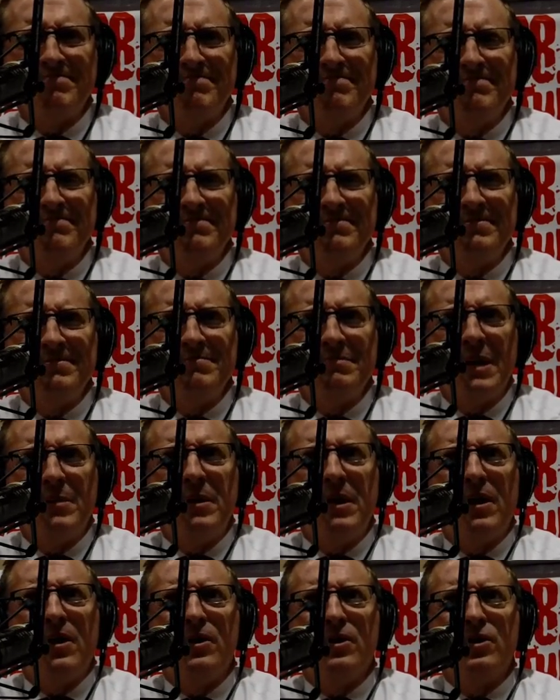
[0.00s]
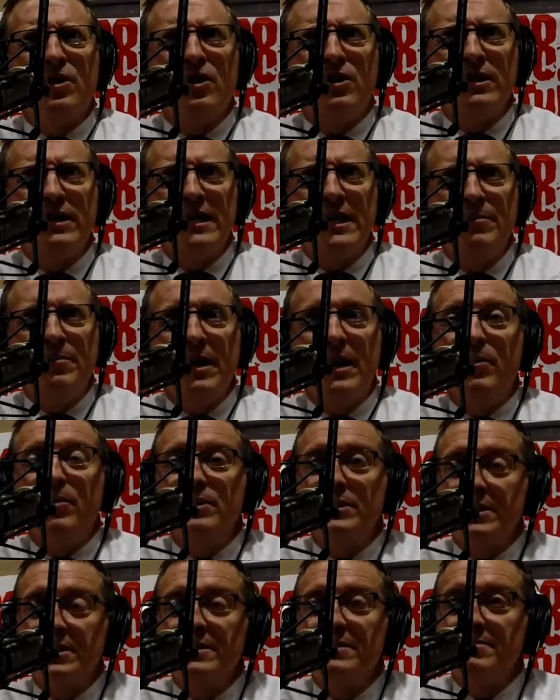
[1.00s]
maybe I ought to call eBay,
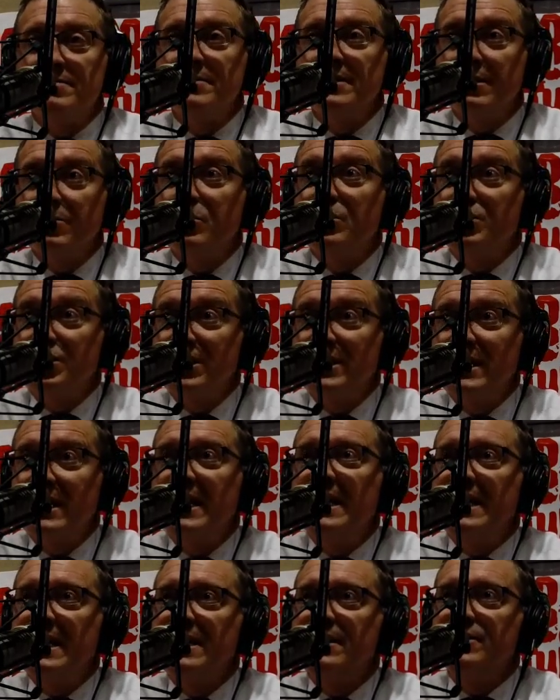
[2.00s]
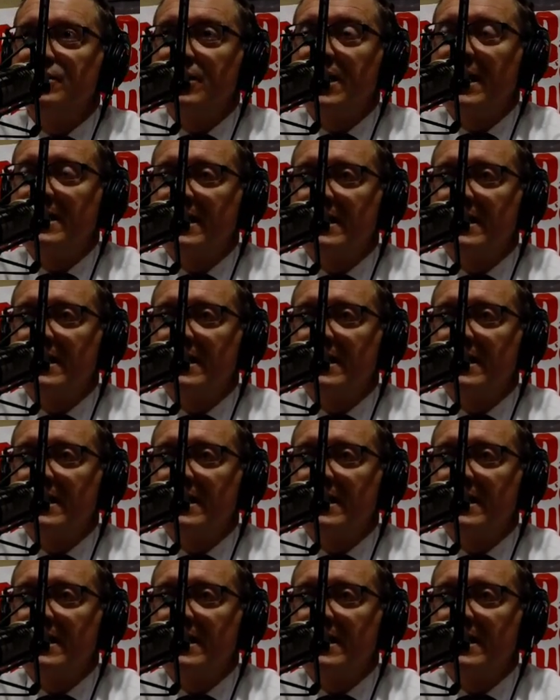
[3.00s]
which is what she did. And she